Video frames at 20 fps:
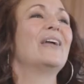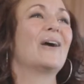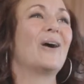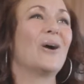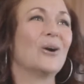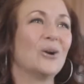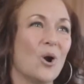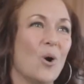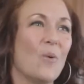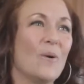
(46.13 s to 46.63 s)

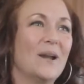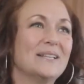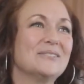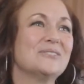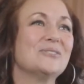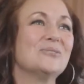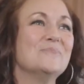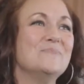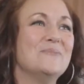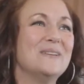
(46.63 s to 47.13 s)
are going
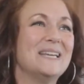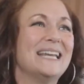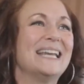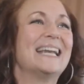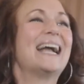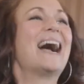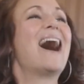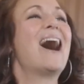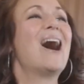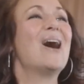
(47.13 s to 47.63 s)
to
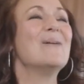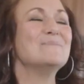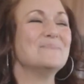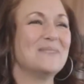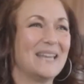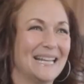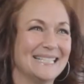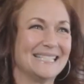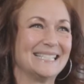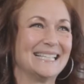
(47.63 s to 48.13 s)
be
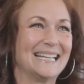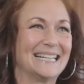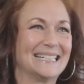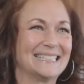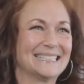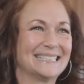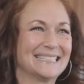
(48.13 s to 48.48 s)
amazing.